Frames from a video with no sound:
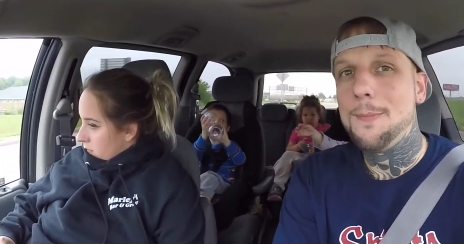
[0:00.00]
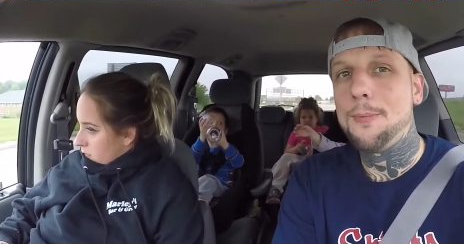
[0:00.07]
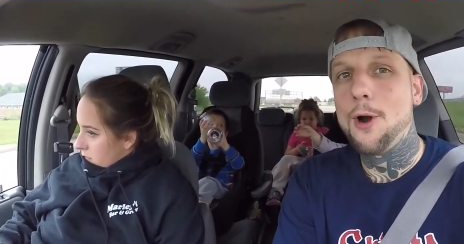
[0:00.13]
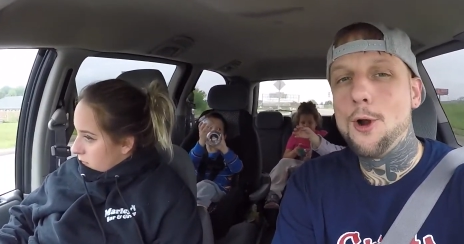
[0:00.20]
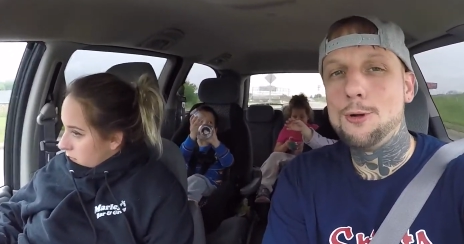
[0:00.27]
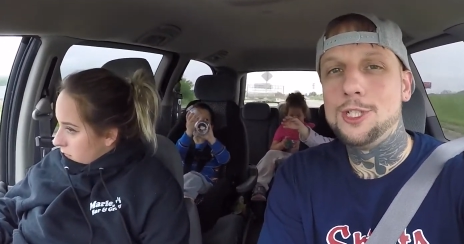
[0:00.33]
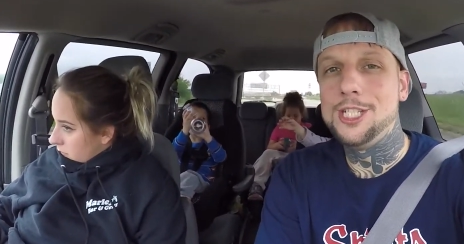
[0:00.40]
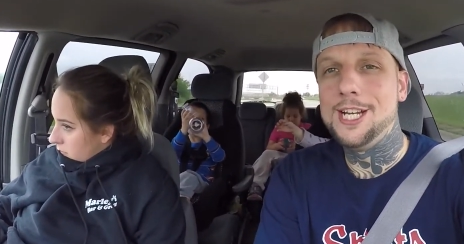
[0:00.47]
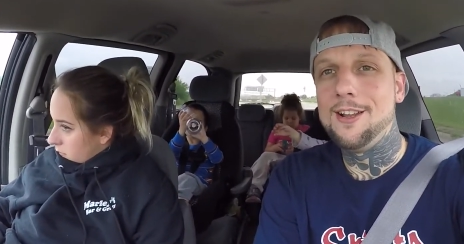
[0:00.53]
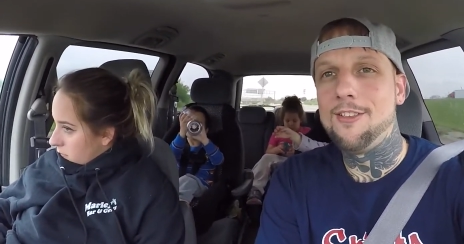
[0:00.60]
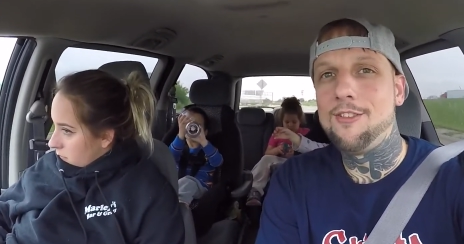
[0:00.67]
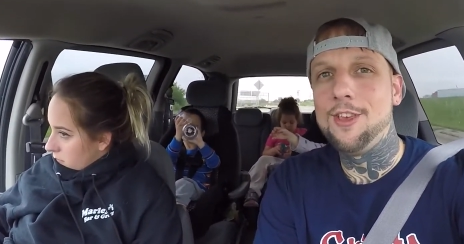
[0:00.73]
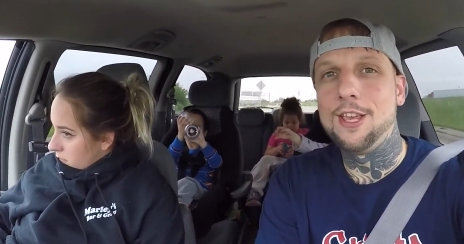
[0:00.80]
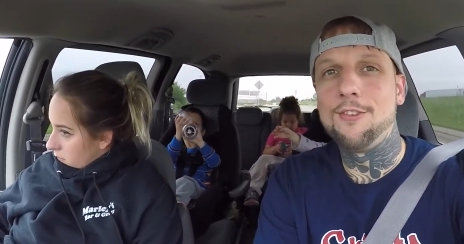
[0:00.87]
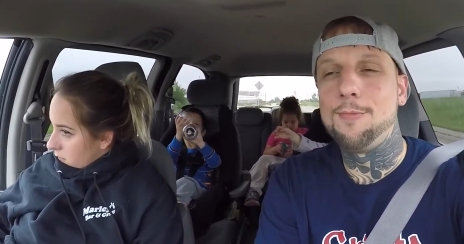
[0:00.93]

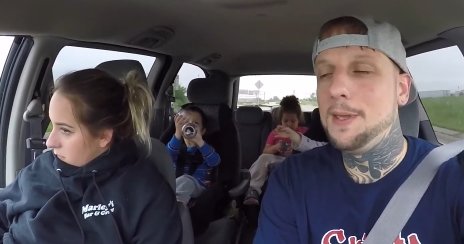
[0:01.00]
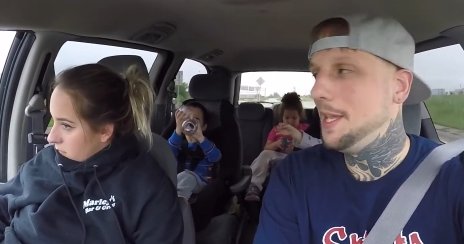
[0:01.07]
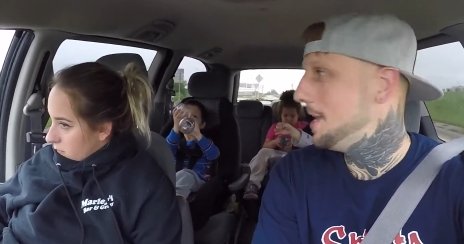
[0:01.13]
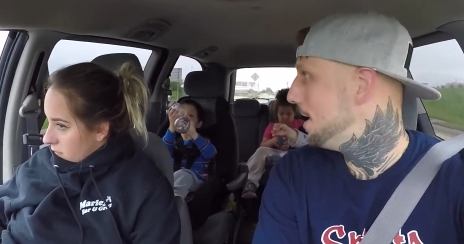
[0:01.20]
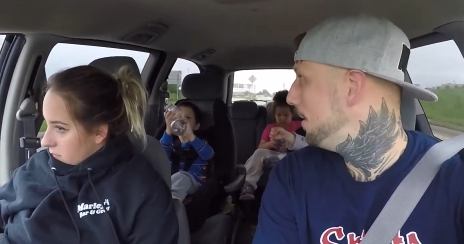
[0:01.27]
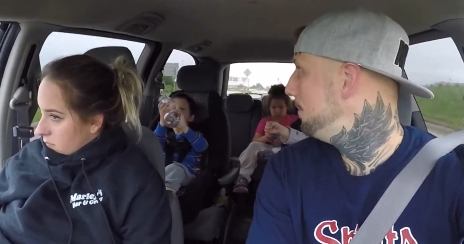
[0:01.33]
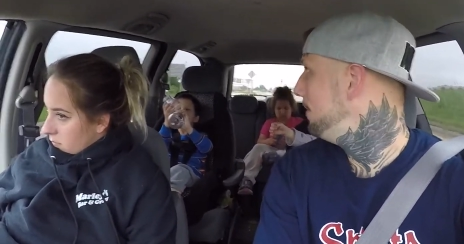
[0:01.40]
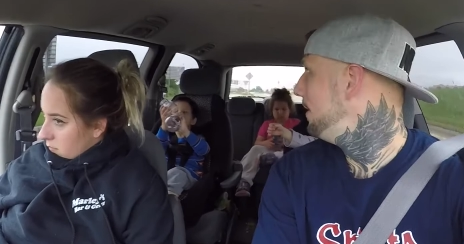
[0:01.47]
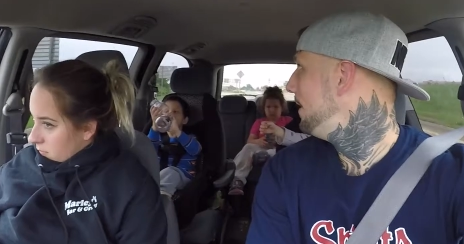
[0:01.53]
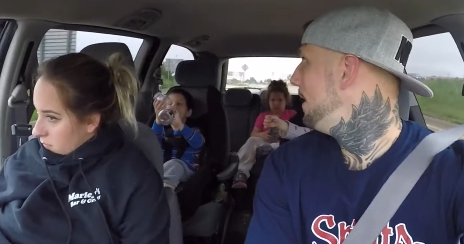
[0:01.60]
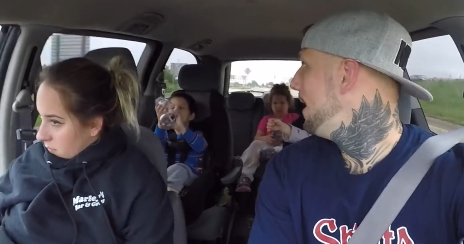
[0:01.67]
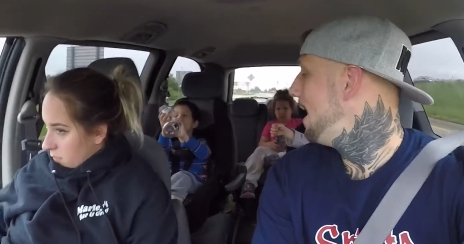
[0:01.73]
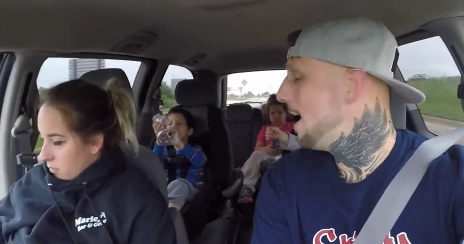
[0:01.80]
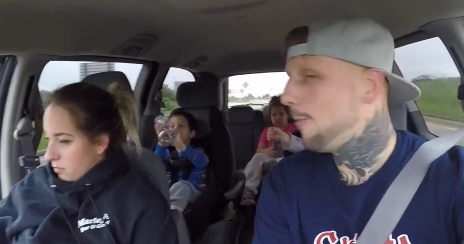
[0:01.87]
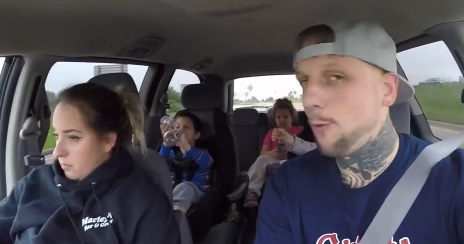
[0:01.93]
Speaker 1: Approaching six P M
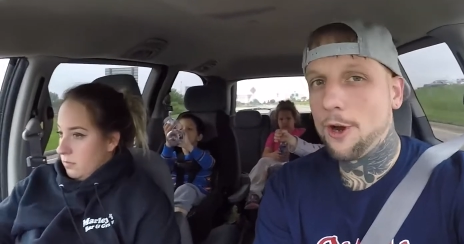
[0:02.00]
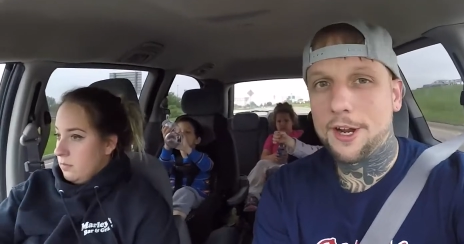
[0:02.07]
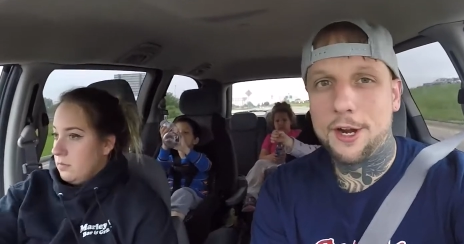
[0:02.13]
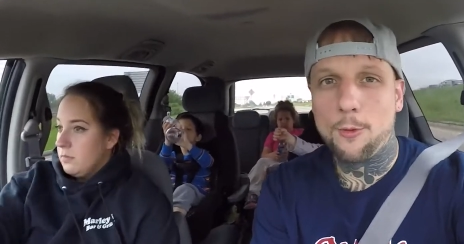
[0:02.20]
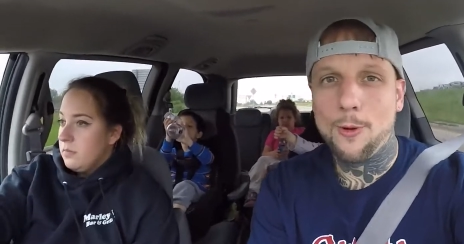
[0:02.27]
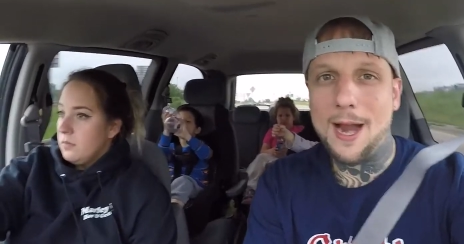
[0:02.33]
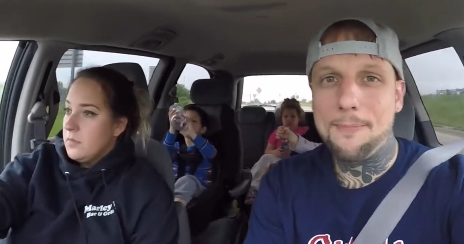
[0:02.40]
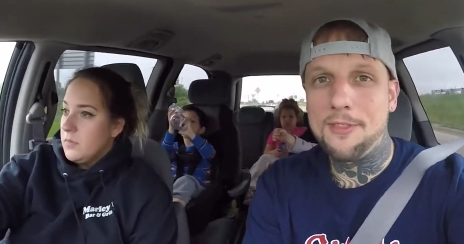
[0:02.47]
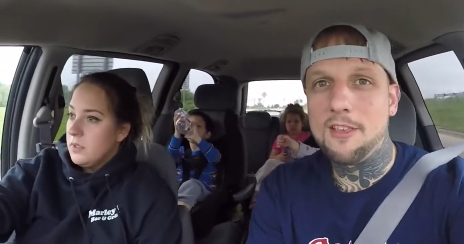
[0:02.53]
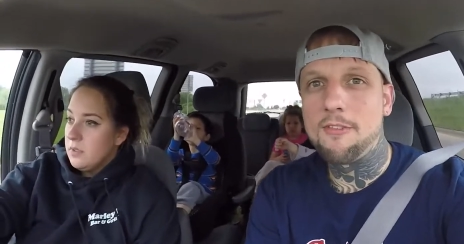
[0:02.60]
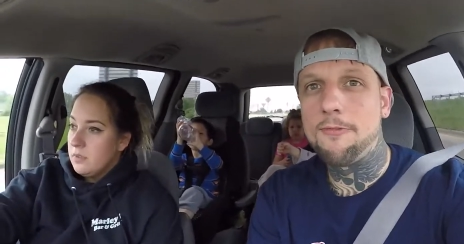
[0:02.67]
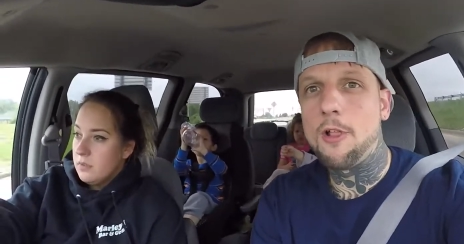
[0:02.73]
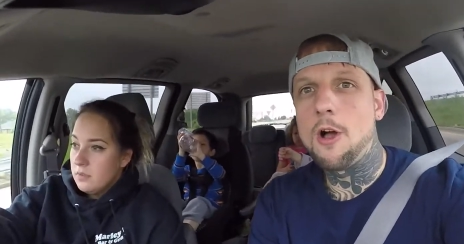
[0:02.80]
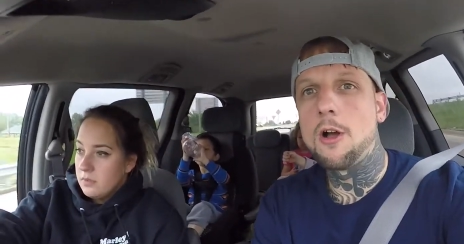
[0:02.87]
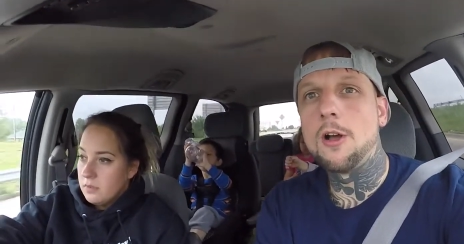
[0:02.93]
and we're gonna wrap
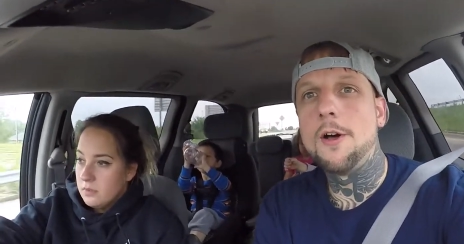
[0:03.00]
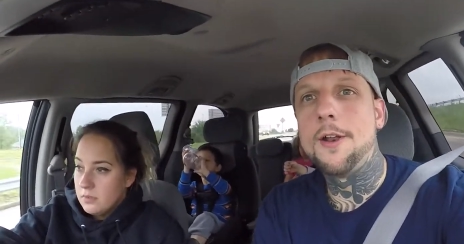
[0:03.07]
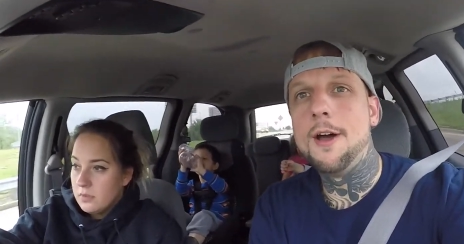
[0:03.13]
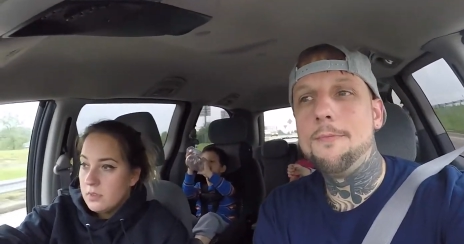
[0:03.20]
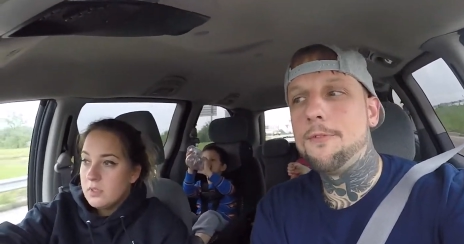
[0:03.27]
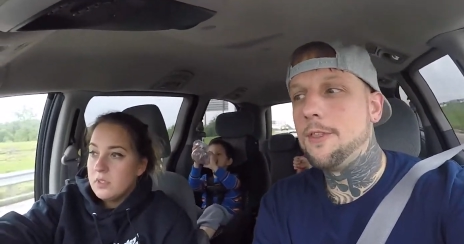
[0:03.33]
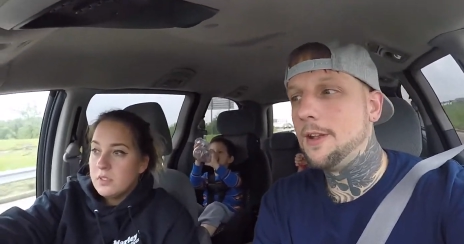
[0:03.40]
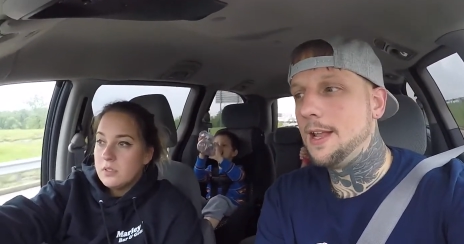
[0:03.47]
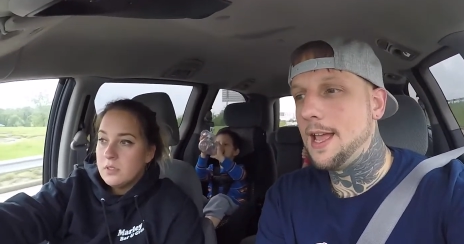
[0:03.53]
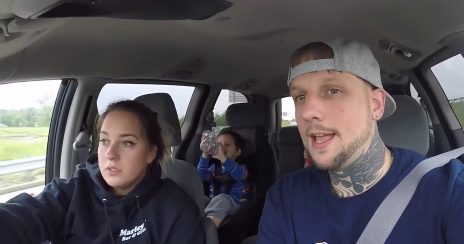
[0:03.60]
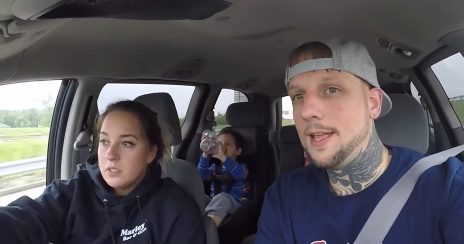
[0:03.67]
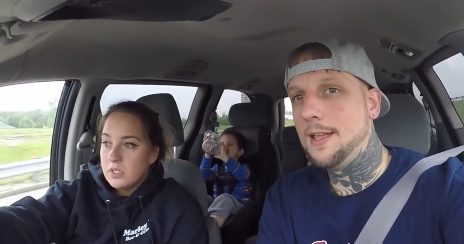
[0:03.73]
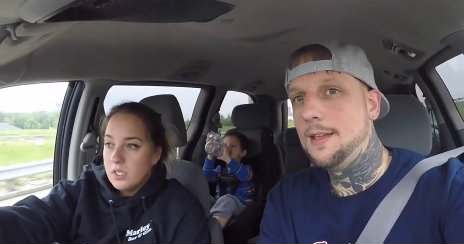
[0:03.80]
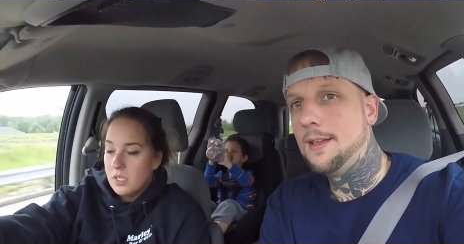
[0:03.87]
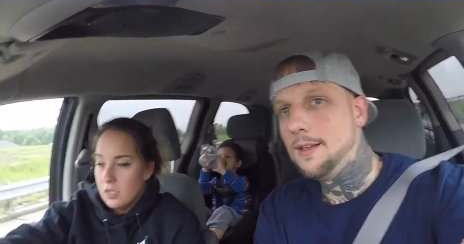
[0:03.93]
this vlog on up for the
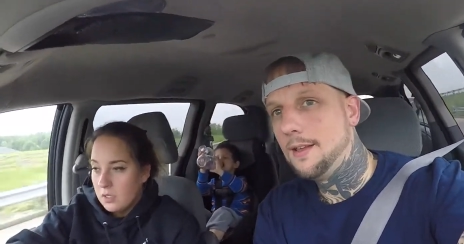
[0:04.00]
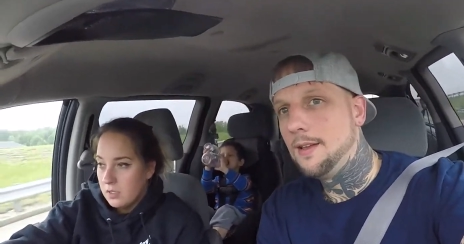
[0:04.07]
day.